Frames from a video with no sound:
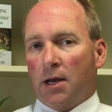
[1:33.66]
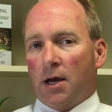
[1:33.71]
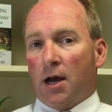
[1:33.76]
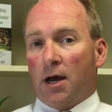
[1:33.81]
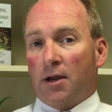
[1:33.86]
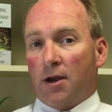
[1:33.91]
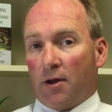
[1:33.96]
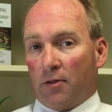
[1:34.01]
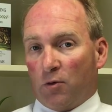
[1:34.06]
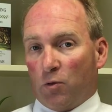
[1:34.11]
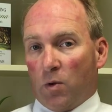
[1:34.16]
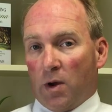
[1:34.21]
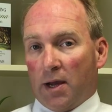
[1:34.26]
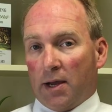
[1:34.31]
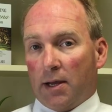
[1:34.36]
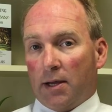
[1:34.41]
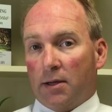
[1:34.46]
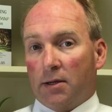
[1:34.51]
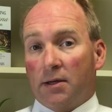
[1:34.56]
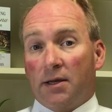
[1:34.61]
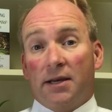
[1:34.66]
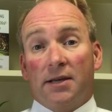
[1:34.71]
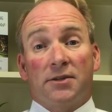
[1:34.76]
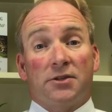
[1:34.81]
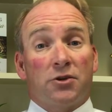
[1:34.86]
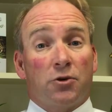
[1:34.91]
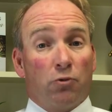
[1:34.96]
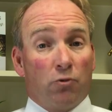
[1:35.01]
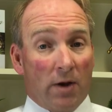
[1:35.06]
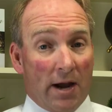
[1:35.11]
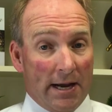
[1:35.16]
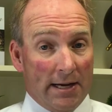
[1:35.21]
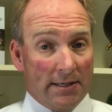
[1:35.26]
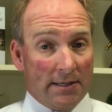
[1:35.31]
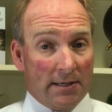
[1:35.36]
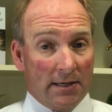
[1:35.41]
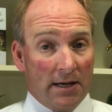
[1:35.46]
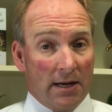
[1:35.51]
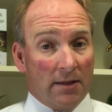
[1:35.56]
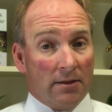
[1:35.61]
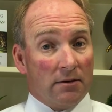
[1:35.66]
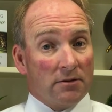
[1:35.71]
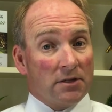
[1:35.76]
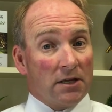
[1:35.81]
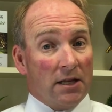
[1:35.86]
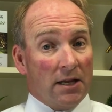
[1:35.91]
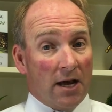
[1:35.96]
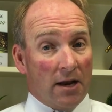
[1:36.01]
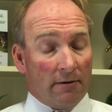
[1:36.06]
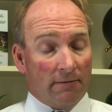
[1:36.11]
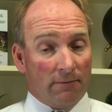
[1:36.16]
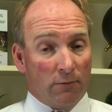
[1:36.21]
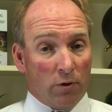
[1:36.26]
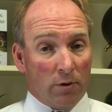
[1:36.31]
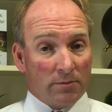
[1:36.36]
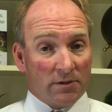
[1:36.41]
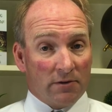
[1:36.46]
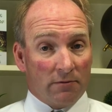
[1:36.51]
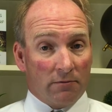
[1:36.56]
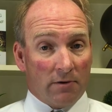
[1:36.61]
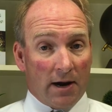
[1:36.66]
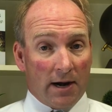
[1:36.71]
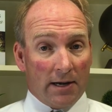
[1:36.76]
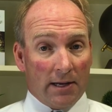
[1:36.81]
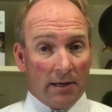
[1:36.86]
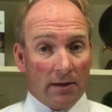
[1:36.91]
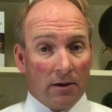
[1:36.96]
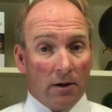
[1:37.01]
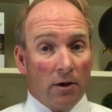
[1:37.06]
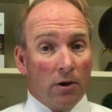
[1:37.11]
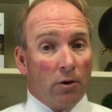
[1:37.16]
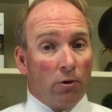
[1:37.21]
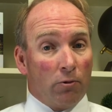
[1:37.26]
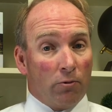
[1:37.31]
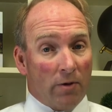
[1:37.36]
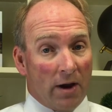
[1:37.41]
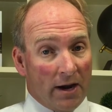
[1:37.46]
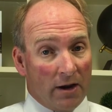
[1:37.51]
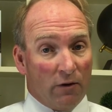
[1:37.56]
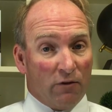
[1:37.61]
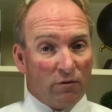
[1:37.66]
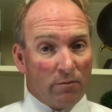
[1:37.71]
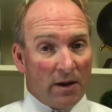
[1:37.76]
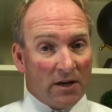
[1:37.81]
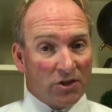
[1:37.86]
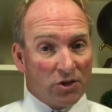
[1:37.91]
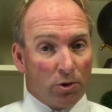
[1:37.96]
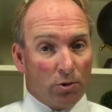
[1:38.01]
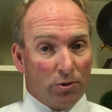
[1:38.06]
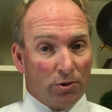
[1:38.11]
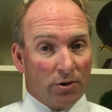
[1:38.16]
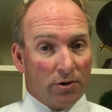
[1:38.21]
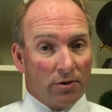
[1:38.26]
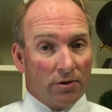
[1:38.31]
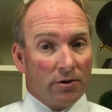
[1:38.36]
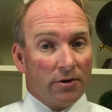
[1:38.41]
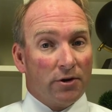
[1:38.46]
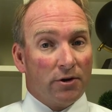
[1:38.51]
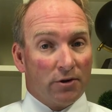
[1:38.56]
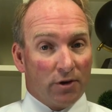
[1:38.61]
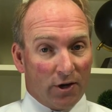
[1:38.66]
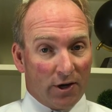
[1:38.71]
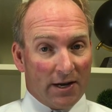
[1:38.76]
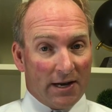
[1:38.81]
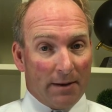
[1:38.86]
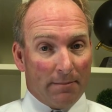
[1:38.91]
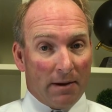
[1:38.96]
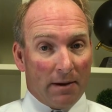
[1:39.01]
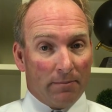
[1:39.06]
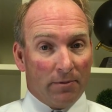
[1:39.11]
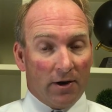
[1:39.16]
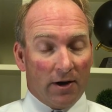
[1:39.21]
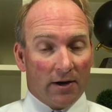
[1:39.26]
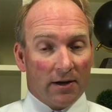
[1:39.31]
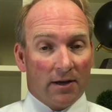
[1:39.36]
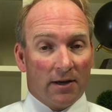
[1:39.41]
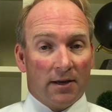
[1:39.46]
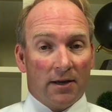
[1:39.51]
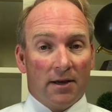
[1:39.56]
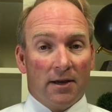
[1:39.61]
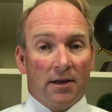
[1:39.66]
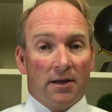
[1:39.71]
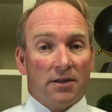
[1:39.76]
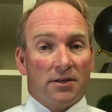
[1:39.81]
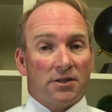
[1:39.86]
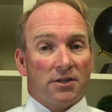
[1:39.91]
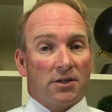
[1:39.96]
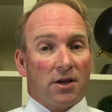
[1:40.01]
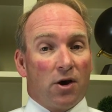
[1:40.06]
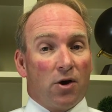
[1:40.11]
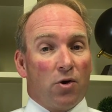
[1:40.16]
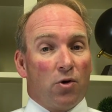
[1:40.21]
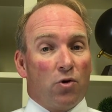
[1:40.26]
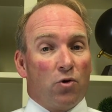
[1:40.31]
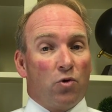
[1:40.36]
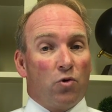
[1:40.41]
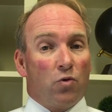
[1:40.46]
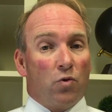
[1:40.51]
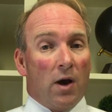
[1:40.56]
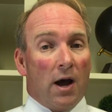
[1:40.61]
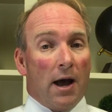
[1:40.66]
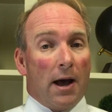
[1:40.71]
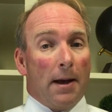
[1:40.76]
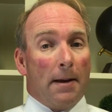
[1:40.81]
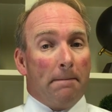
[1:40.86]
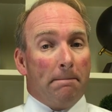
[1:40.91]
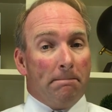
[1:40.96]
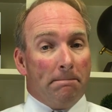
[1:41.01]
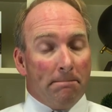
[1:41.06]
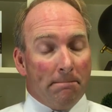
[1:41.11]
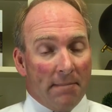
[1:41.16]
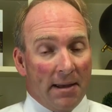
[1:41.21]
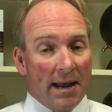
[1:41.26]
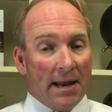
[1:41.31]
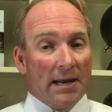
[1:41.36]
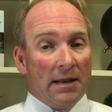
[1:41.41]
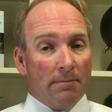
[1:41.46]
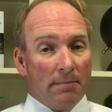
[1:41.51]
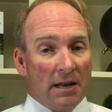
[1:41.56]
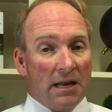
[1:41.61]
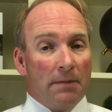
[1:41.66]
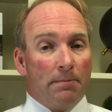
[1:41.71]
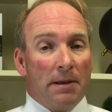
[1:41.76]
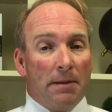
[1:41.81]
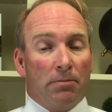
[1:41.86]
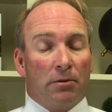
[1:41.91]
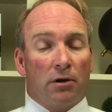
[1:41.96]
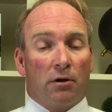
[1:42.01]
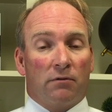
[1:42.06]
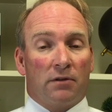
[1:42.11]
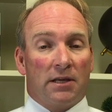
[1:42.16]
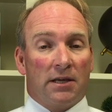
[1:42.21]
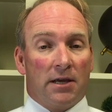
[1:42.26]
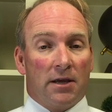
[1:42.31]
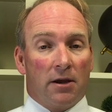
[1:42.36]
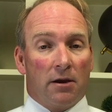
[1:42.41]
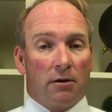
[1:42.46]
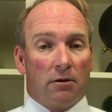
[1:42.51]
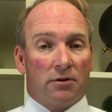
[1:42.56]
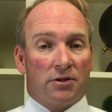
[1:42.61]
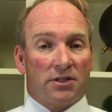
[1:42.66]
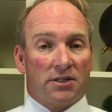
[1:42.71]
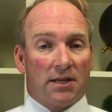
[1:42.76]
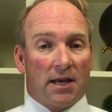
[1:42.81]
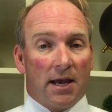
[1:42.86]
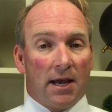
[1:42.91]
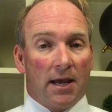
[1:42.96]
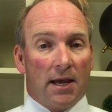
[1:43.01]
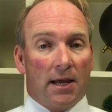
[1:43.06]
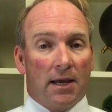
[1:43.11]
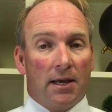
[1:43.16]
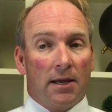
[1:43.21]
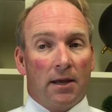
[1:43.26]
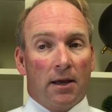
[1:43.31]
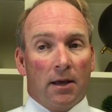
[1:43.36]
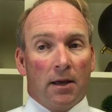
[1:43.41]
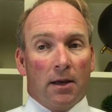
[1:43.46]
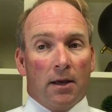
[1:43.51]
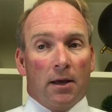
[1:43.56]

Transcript: Another way is to write, and there's a lot of forms of writing. Right over my shoulder, you're looking at my book. So many people over the years say,